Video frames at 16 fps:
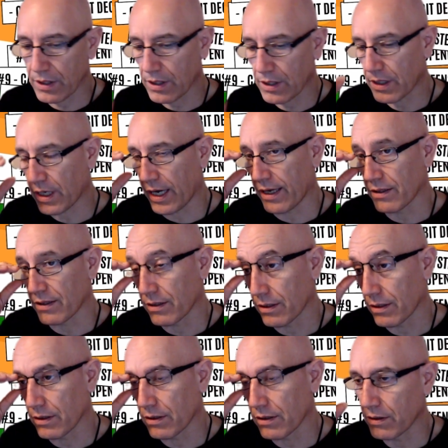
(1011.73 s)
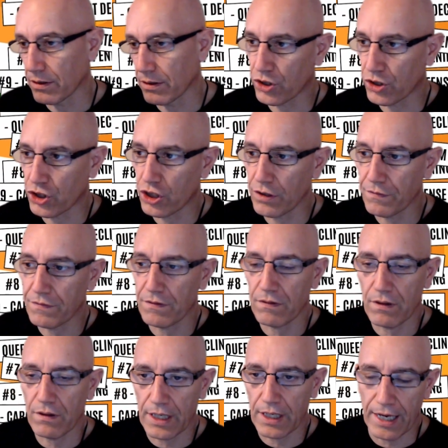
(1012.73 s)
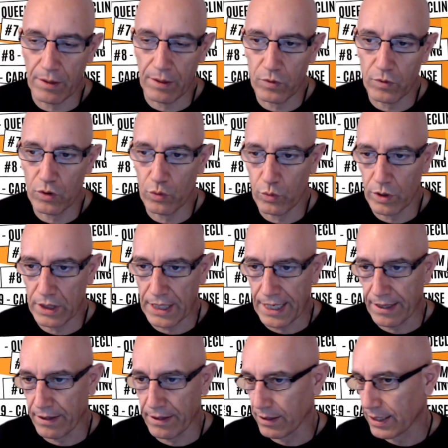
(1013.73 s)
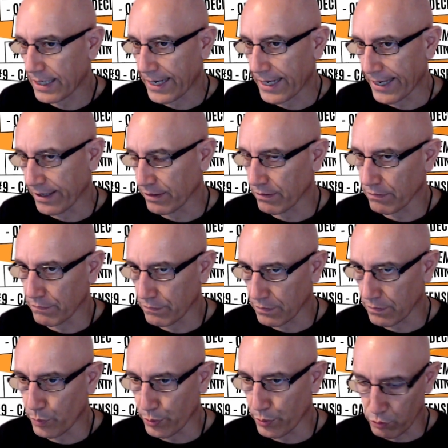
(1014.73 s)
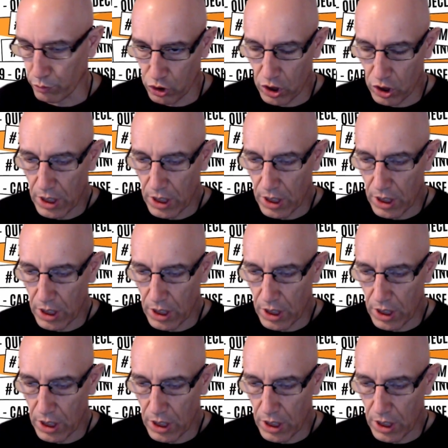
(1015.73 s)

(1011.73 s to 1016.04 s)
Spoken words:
can shift the game to another kind of approach.